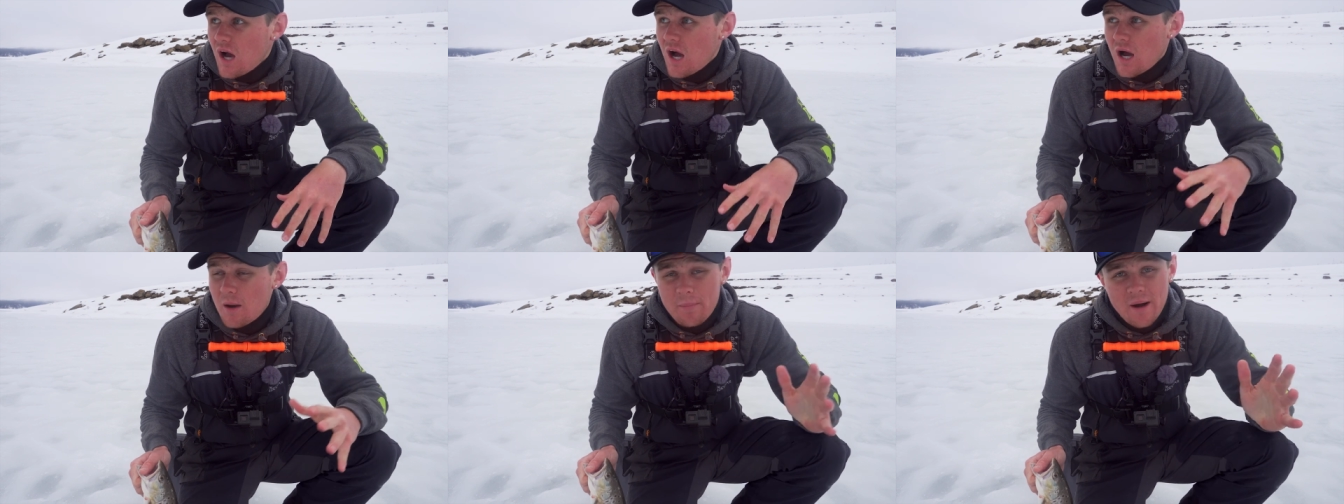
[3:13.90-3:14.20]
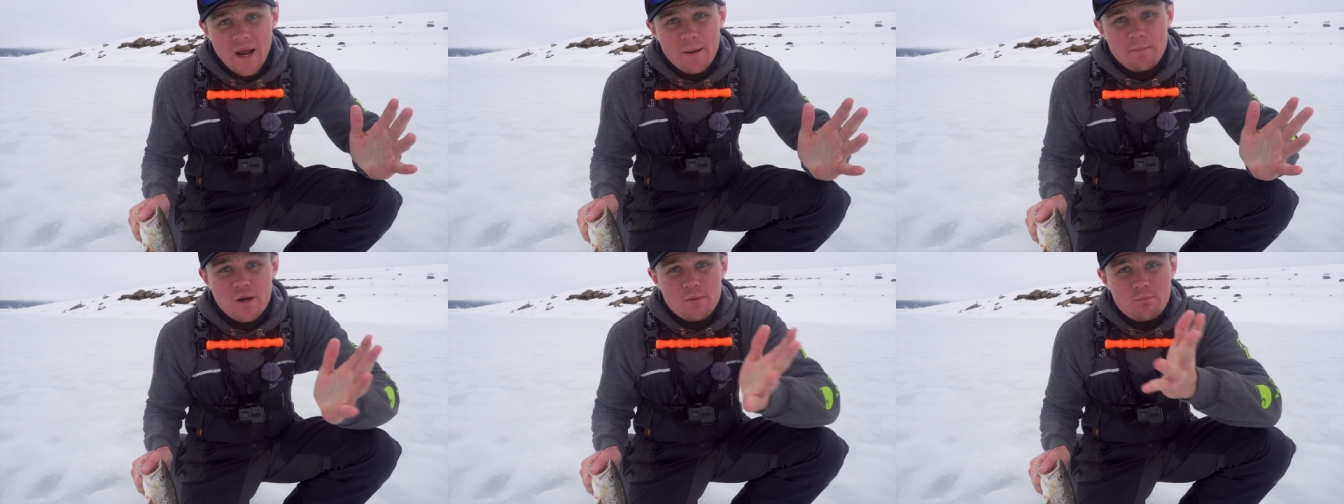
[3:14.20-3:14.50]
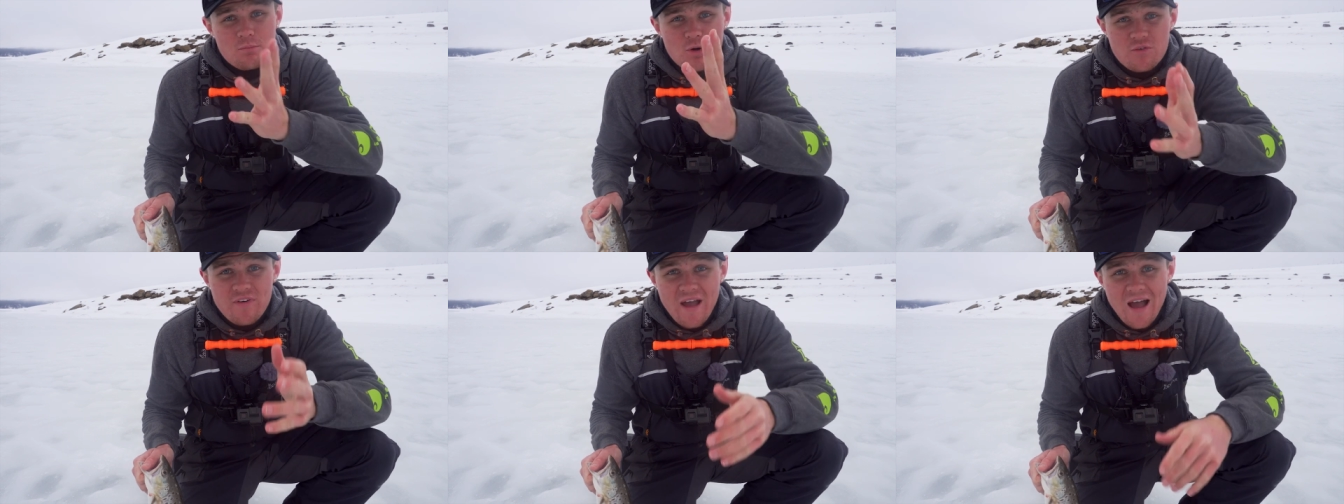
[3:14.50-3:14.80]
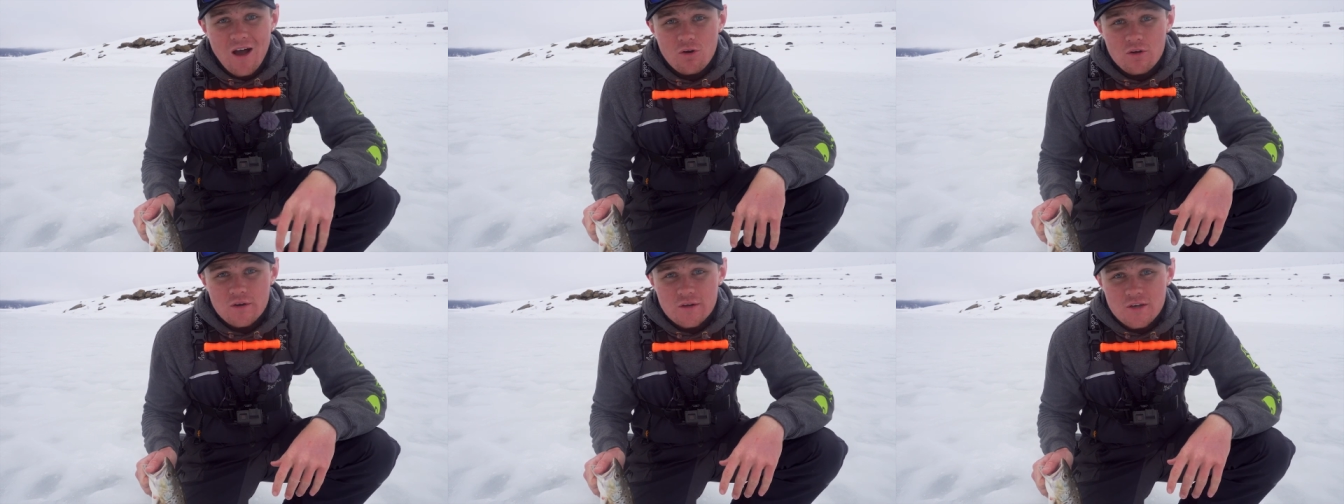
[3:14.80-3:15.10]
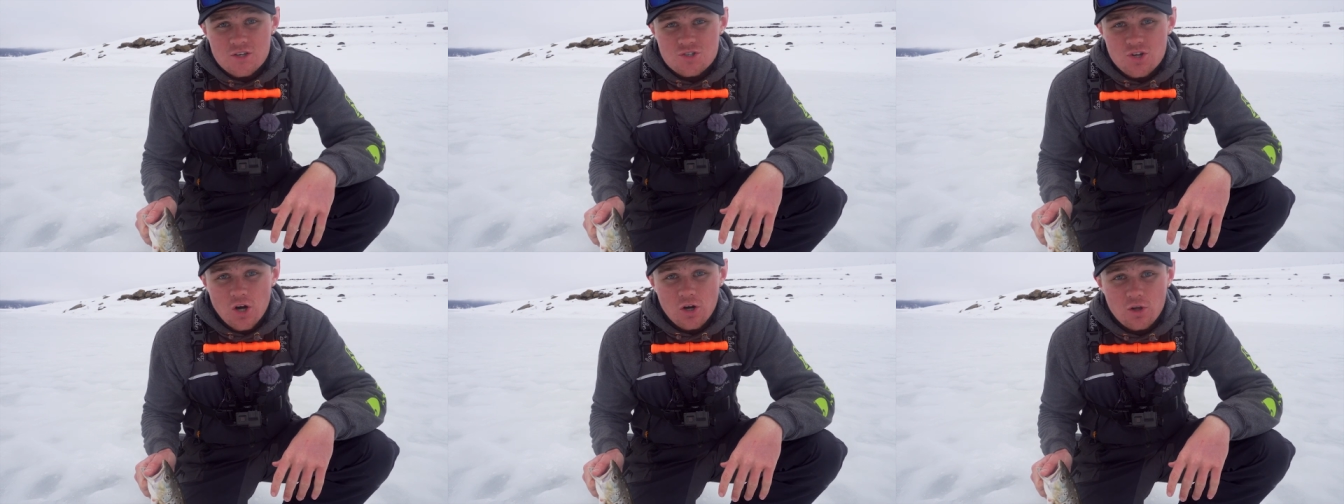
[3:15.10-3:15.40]
um, but I'm gonna move out,
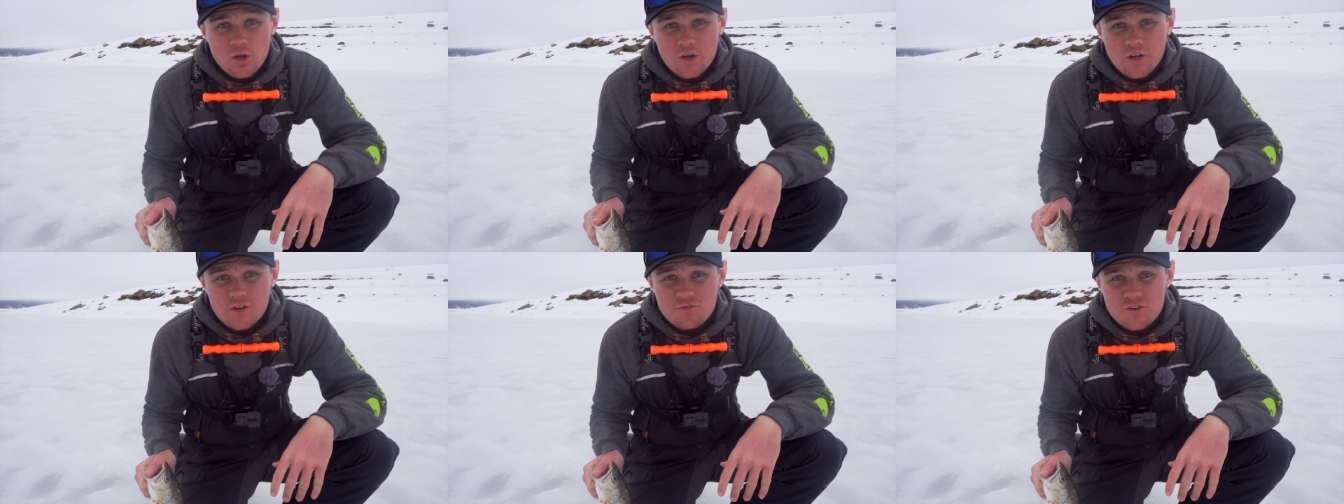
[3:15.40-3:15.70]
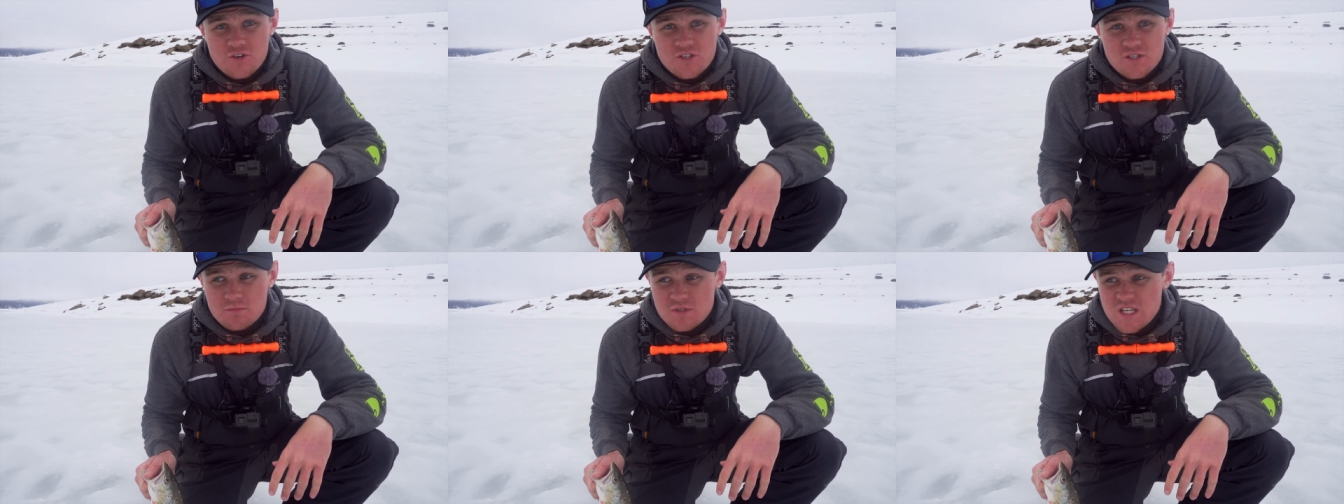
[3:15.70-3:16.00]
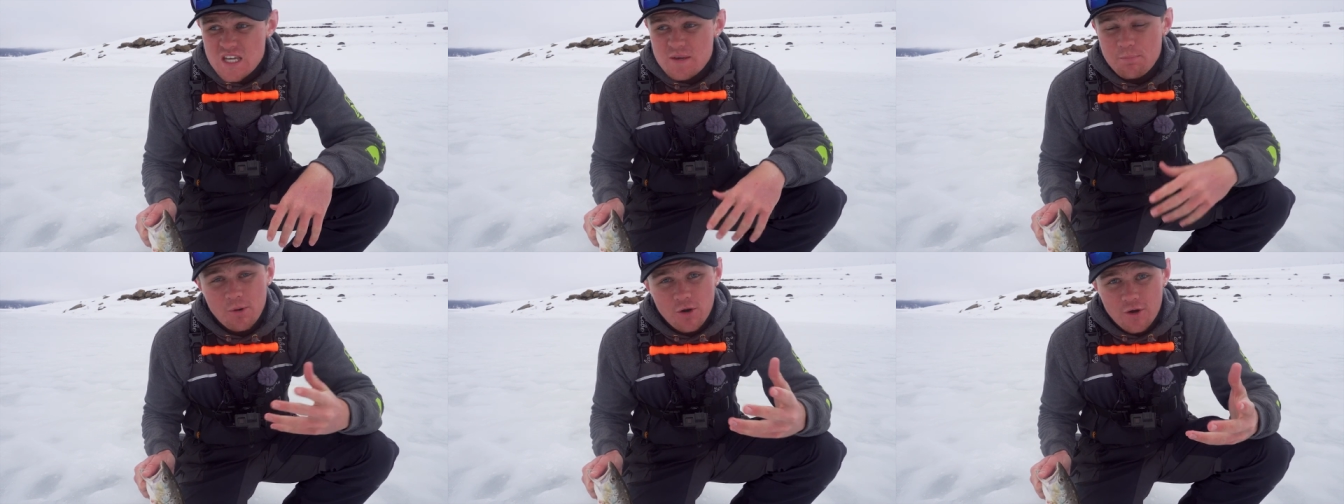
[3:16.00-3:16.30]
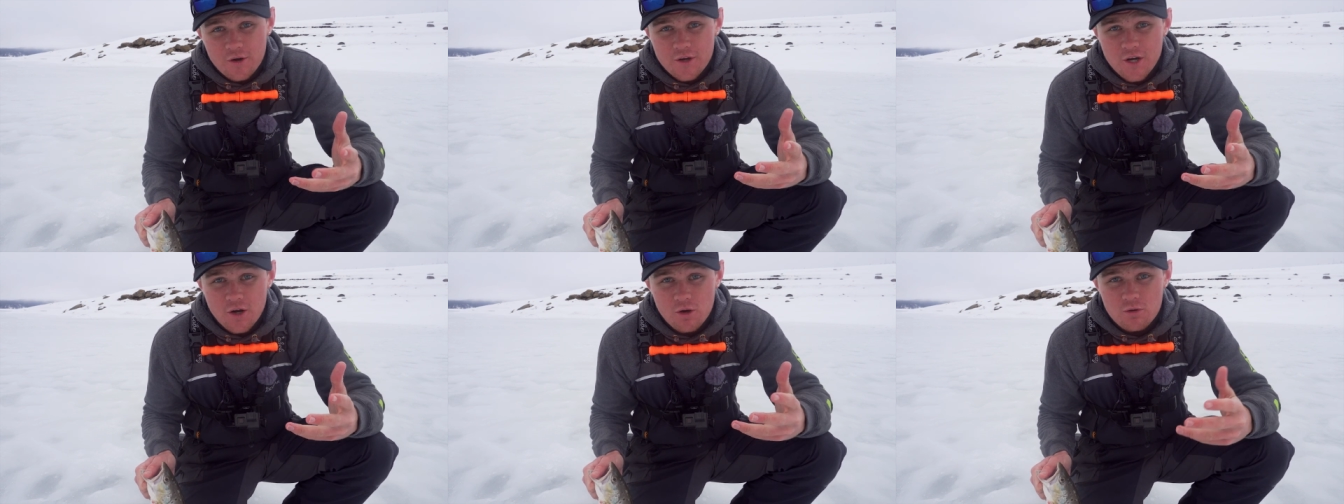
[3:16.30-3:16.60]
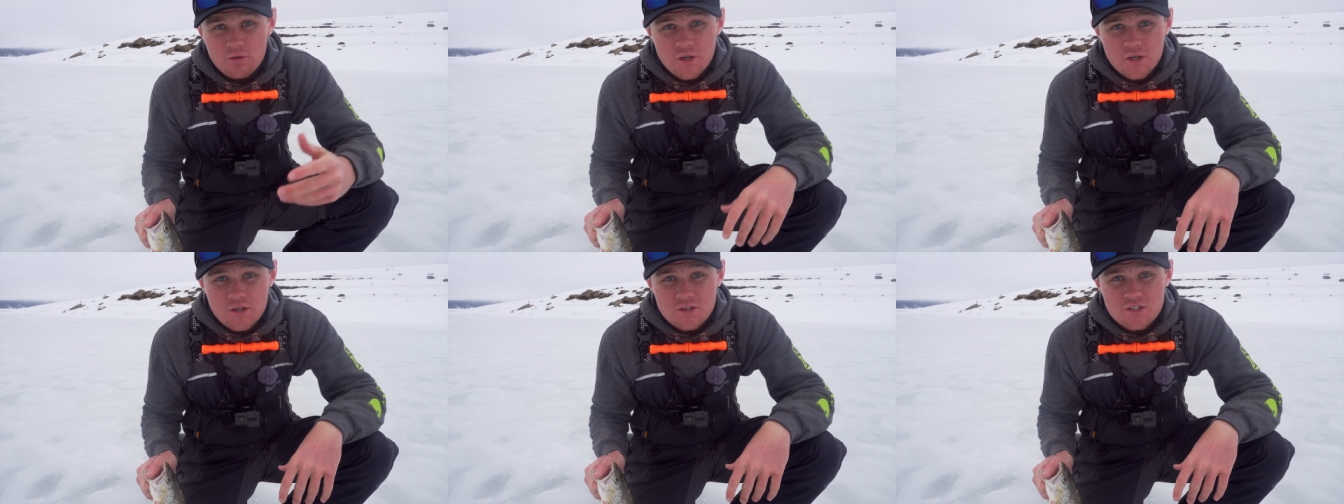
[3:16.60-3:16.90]
start looking for some deeper, you
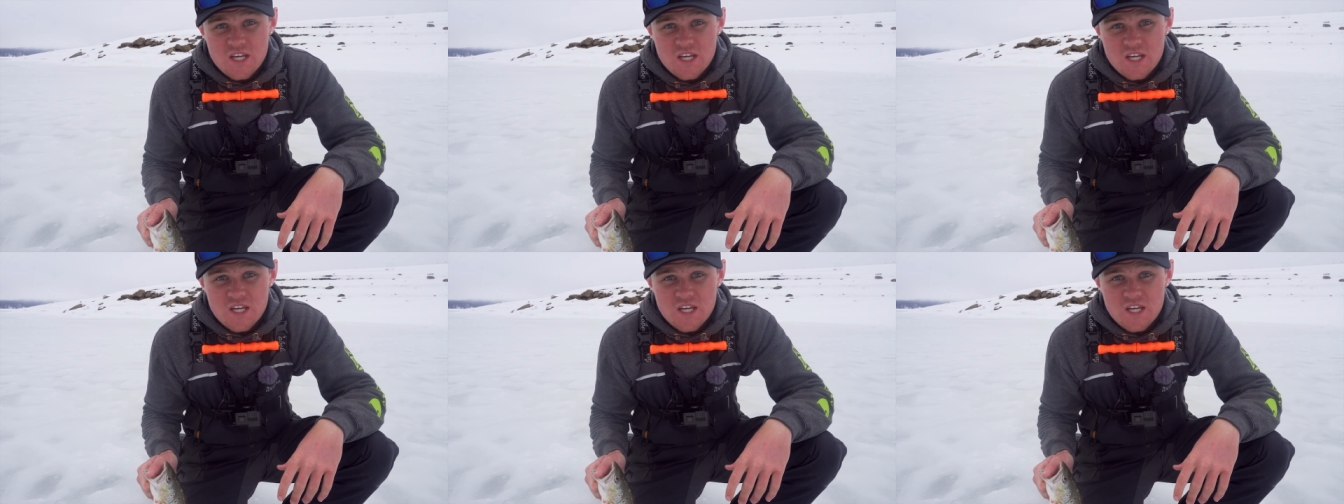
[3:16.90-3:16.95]
know,